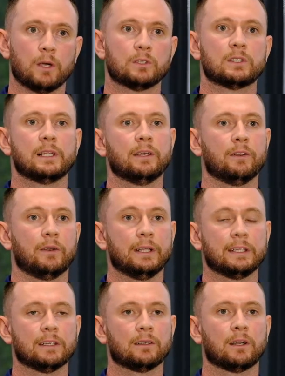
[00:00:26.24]
mostly
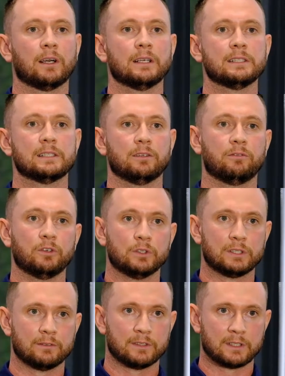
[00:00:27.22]
retail clients and
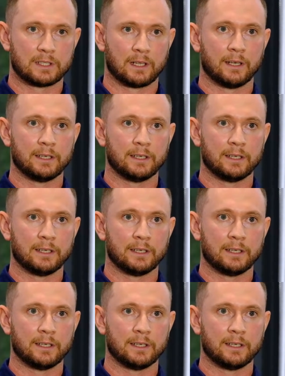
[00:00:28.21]
food services